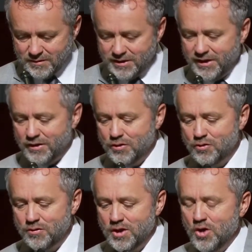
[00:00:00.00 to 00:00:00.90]
leader
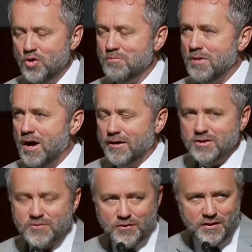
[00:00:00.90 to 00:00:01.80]
who, who
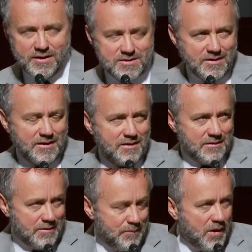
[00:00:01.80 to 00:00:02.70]
models for us like
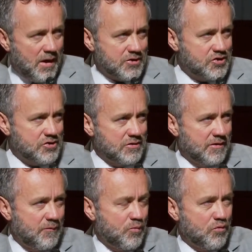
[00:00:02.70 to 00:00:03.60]
the posture
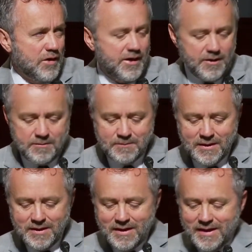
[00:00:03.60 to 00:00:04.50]
of prayer.
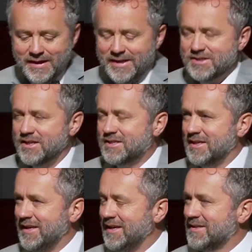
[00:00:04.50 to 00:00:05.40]
He's this,
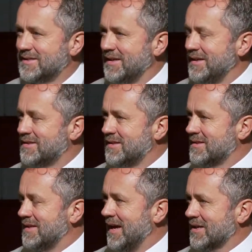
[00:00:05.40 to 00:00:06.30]
he's, he's
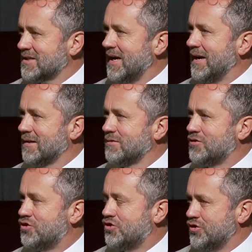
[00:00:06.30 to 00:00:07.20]
this exiled
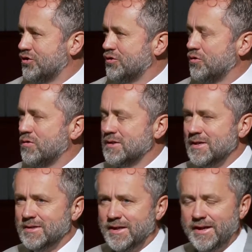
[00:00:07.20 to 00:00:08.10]
Jew
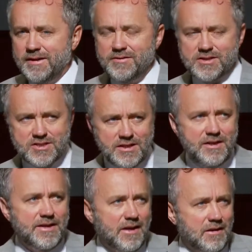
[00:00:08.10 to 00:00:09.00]
in the
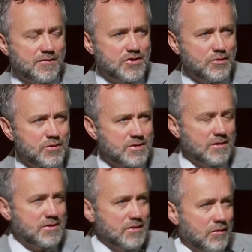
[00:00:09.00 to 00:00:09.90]
citadel of
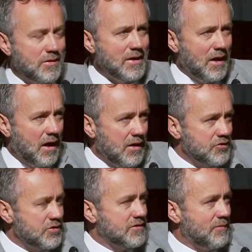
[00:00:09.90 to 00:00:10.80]
Susa, so
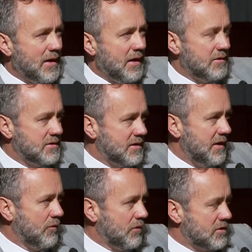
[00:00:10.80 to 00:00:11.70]
hundreds of miles in
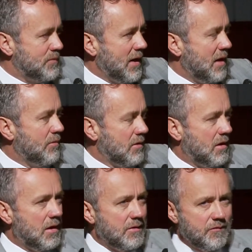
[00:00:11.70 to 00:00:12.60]
today what is
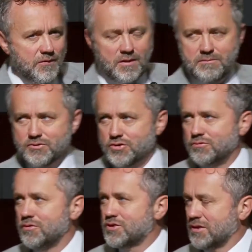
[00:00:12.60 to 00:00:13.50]
Babylon from
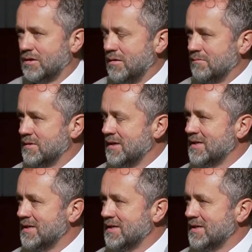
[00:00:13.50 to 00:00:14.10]
Jerusalem.